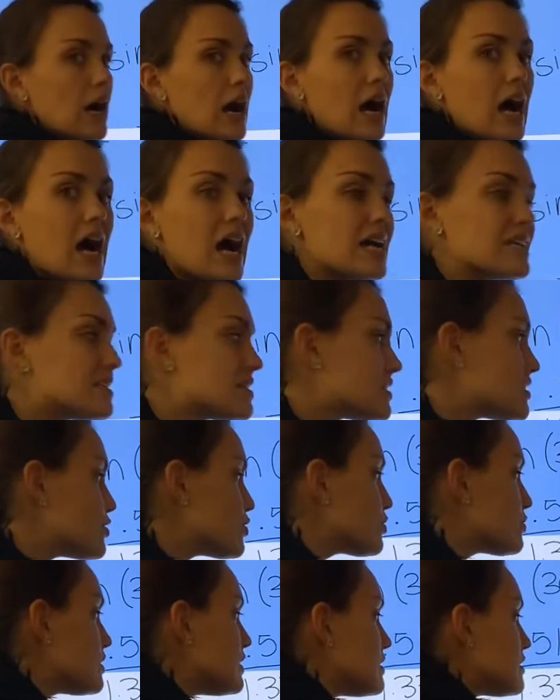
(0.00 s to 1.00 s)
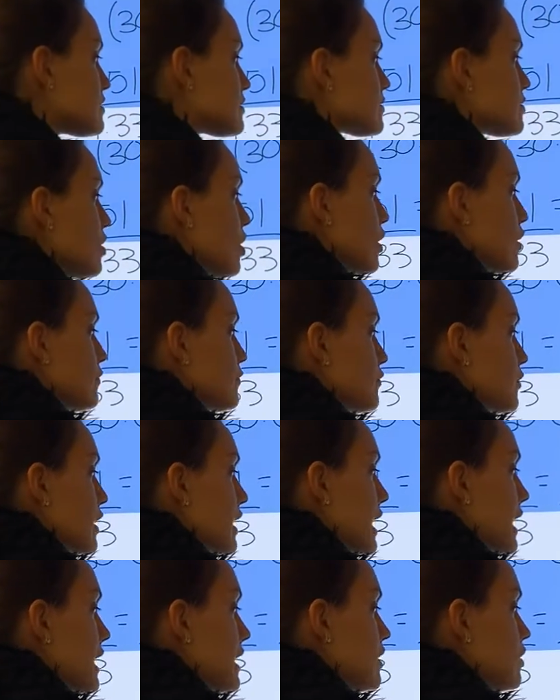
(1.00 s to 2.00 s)
I still need to solve
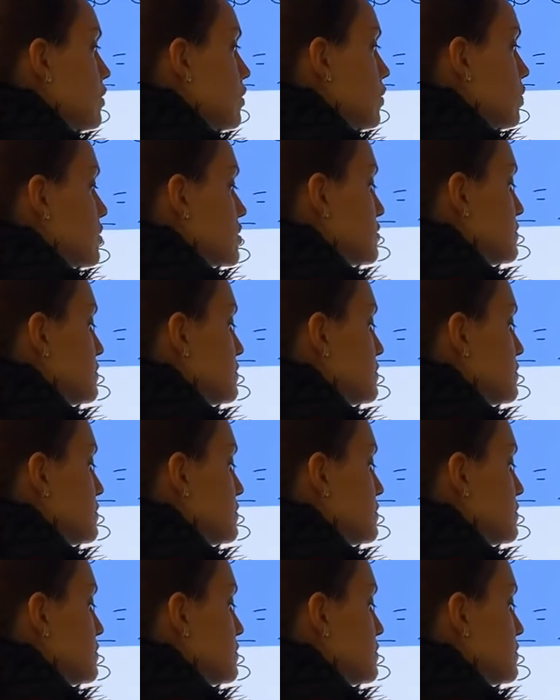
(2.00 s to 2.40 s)
for angle, which